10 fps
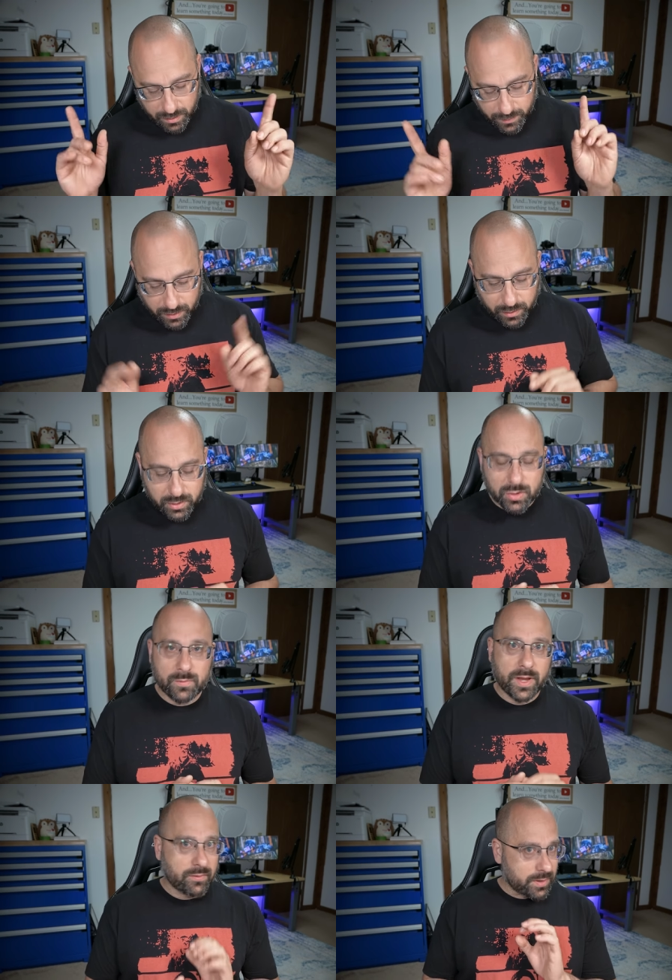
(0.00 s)
But there are two
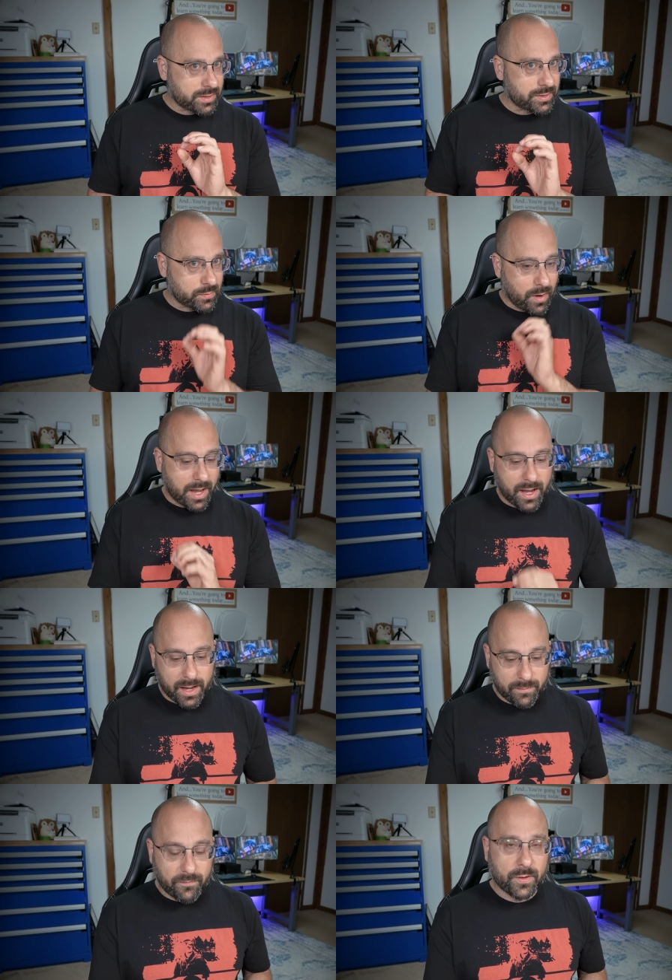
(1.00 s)
main reasons why
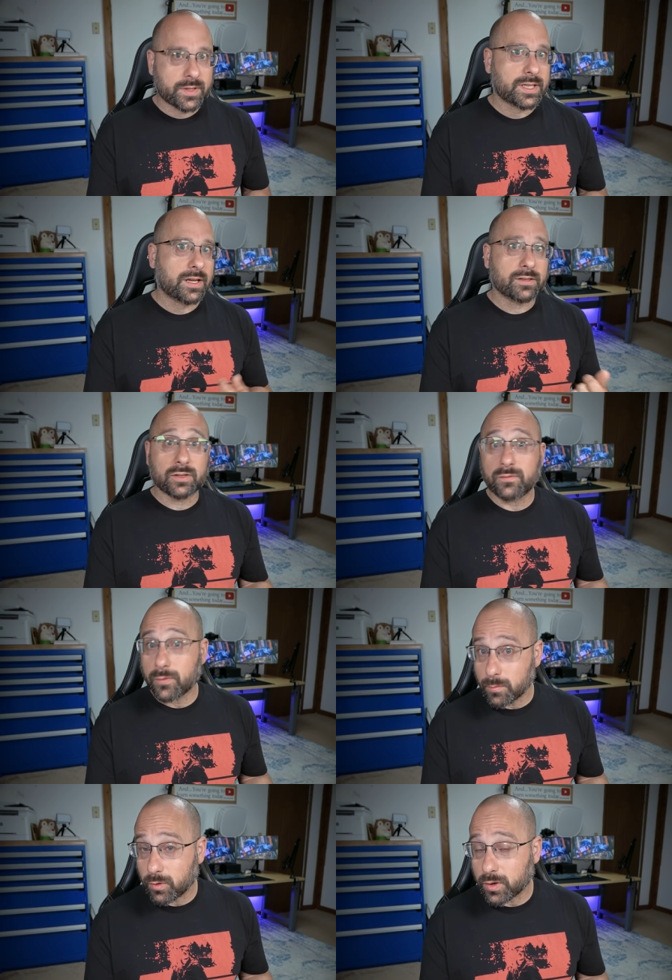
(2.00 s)
I'm focusing on
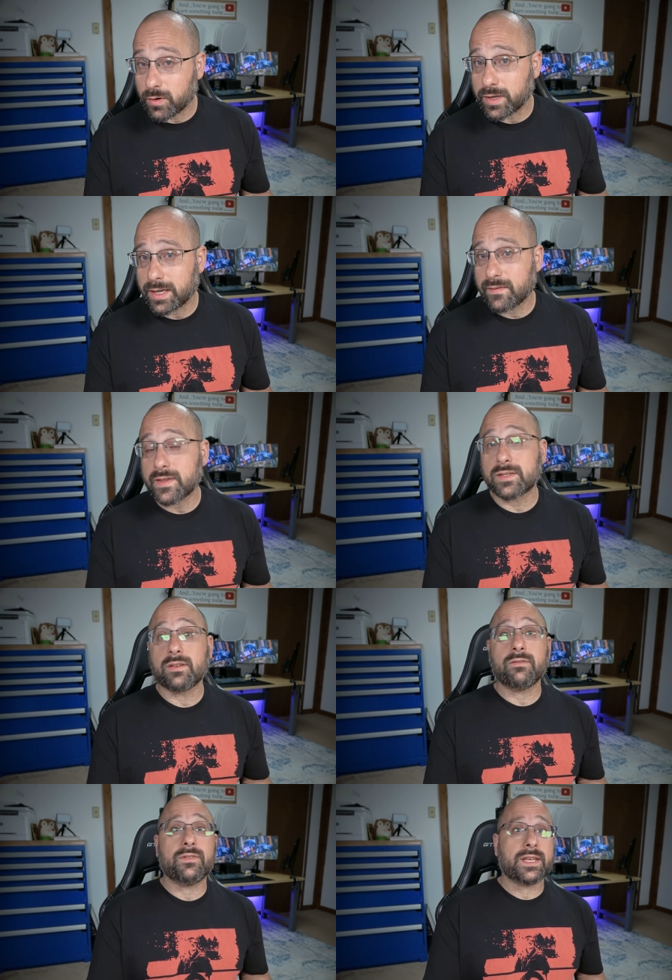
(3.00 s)
conformal coating in this
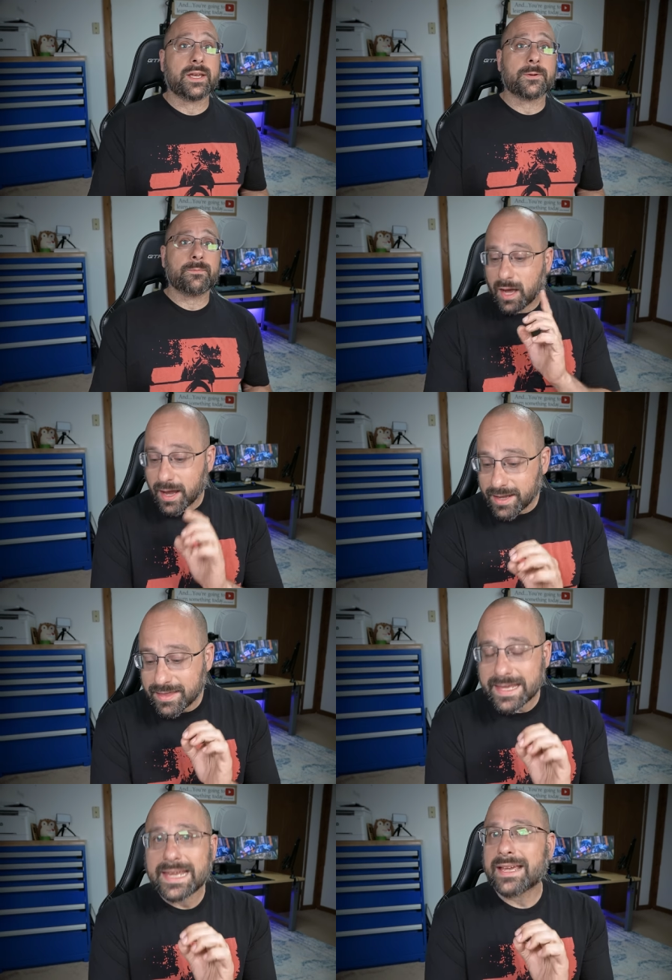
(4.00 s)
video. I
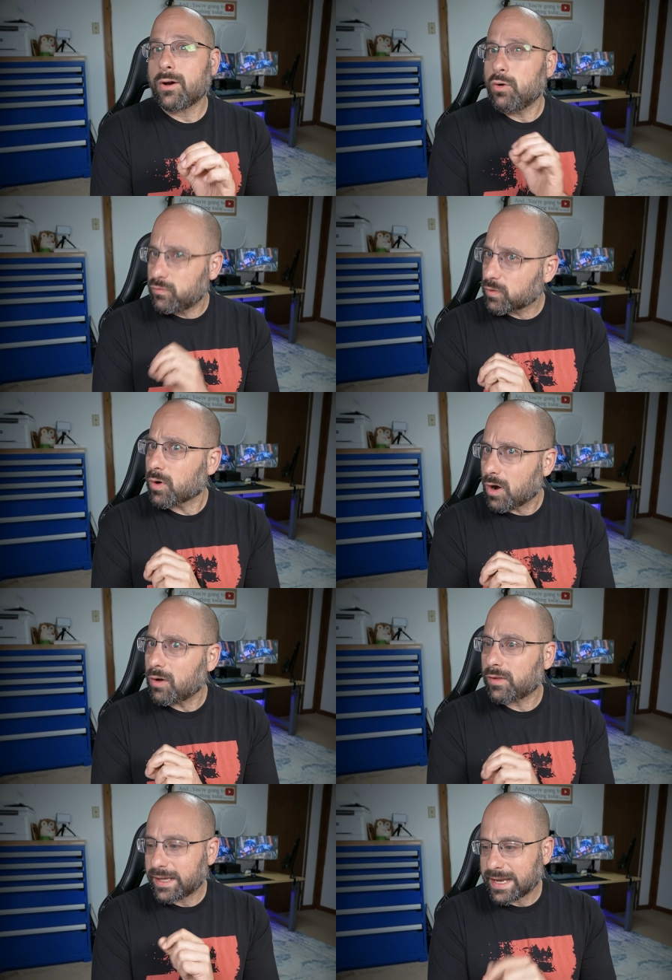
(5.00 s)
think
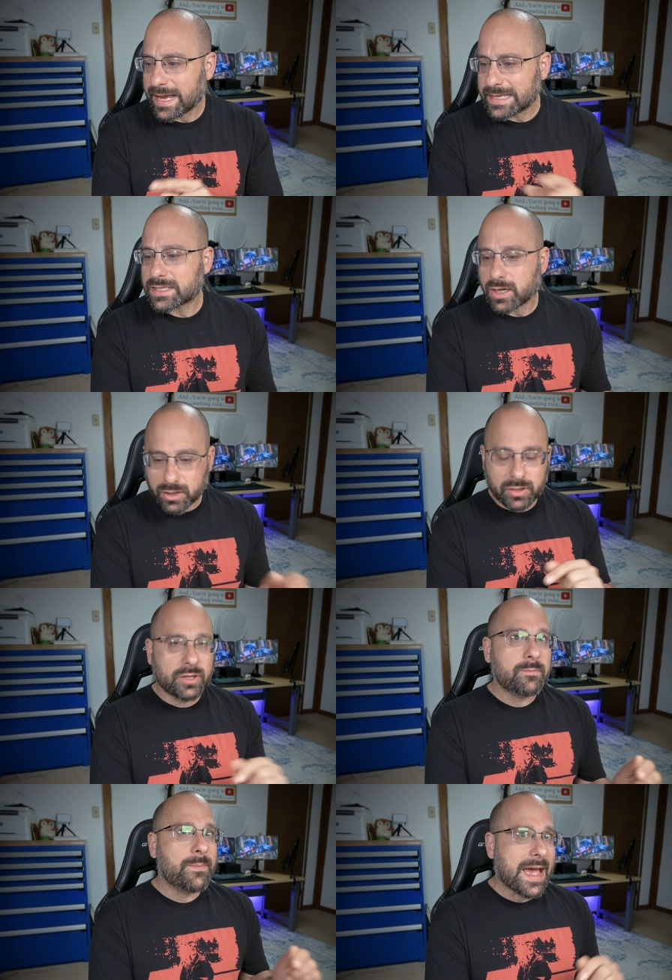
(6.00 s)
overall it has has a
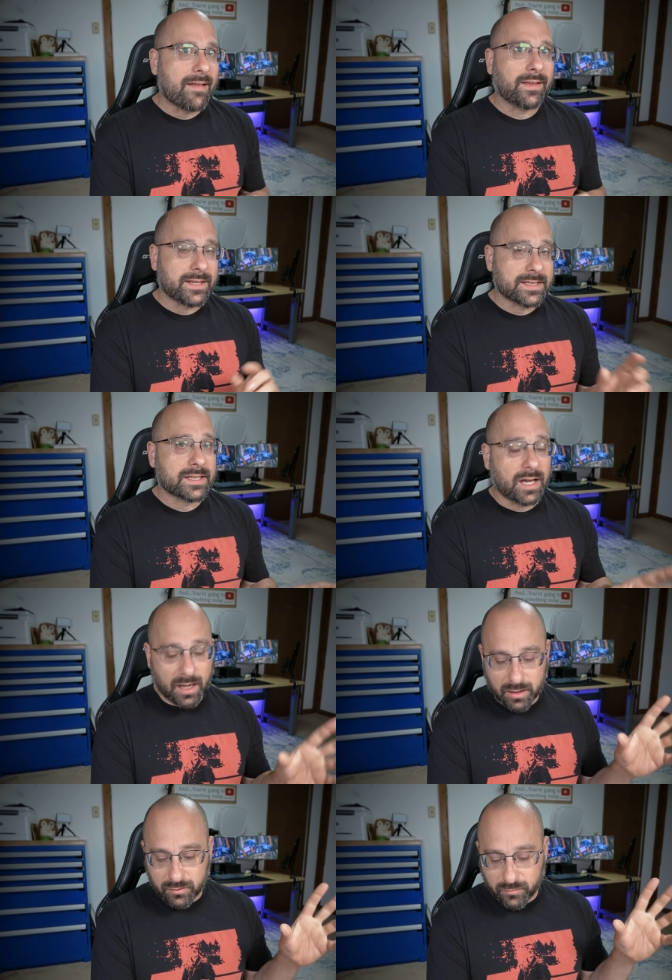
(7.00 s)
good balance
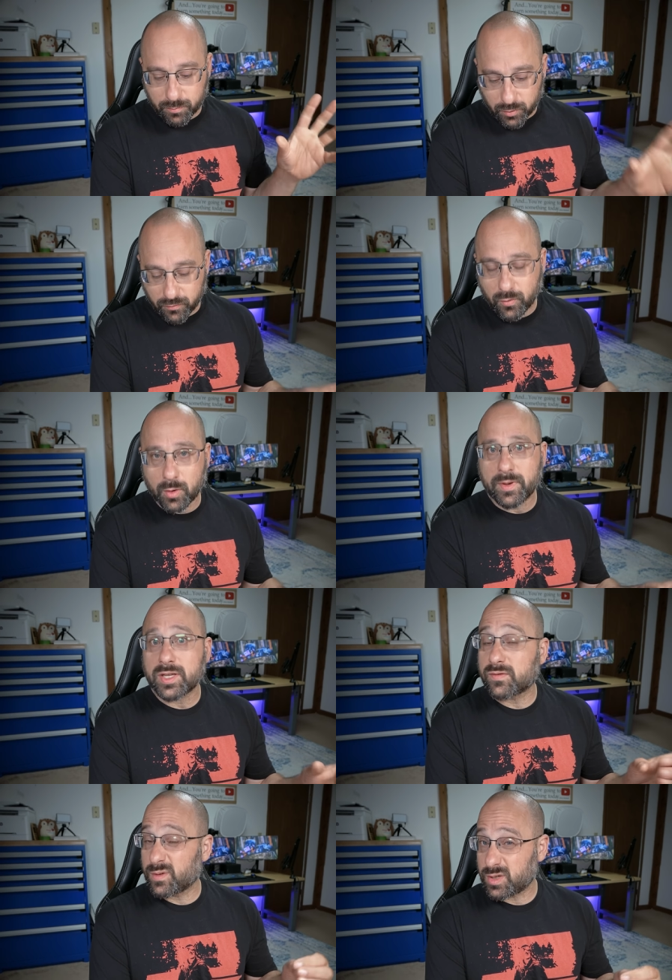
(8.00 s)
of
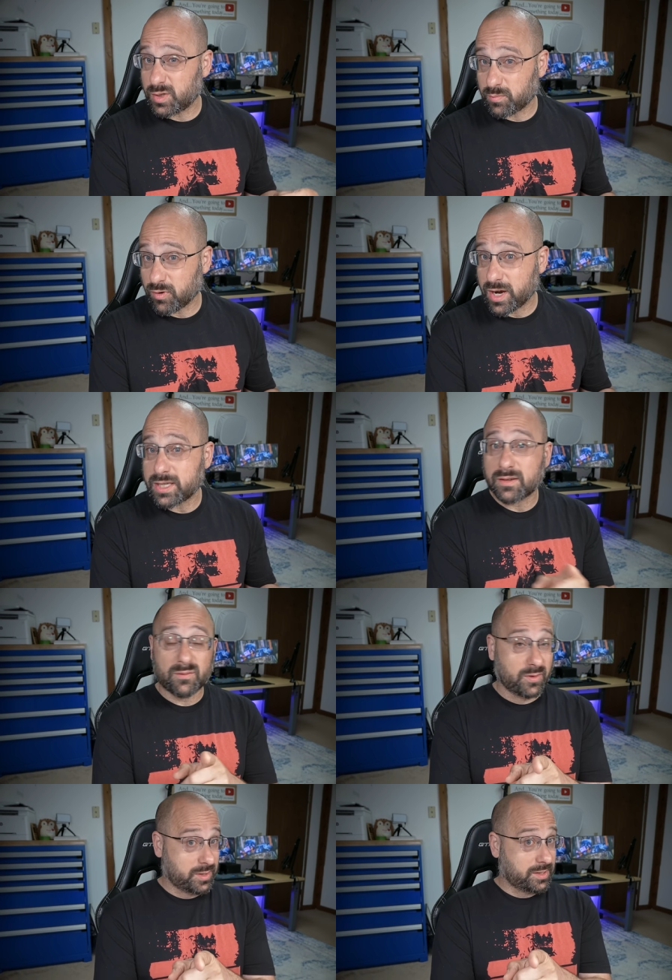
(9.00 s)
performance versus price
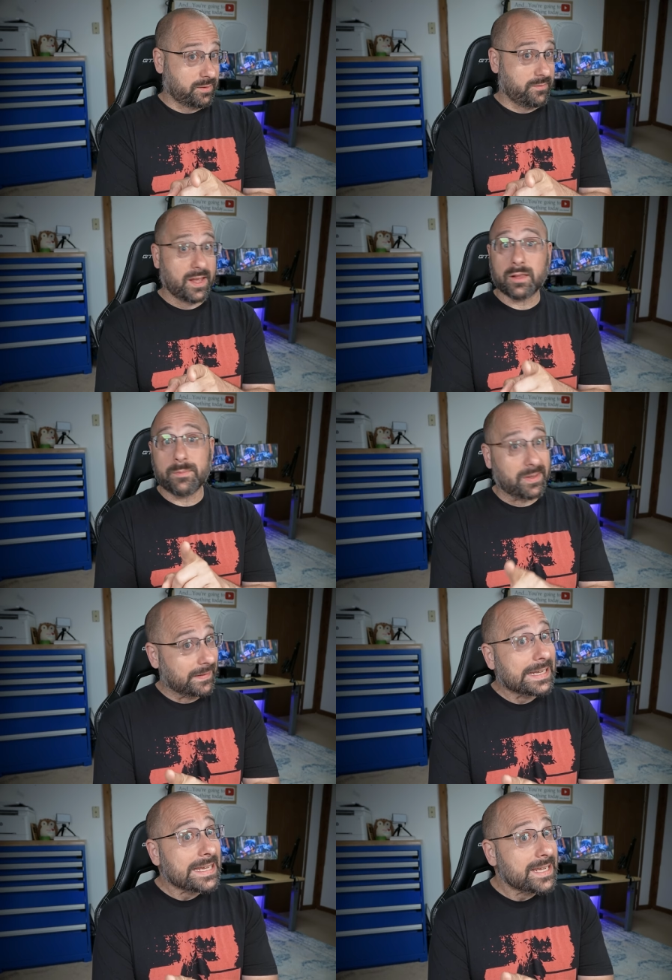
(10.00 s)
versus
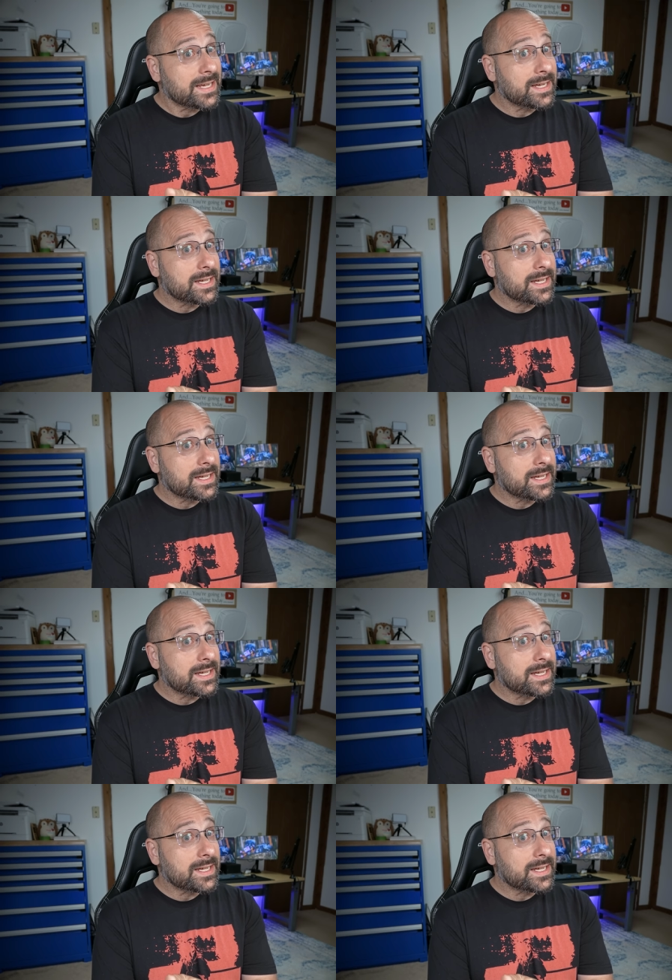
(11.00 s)
availability.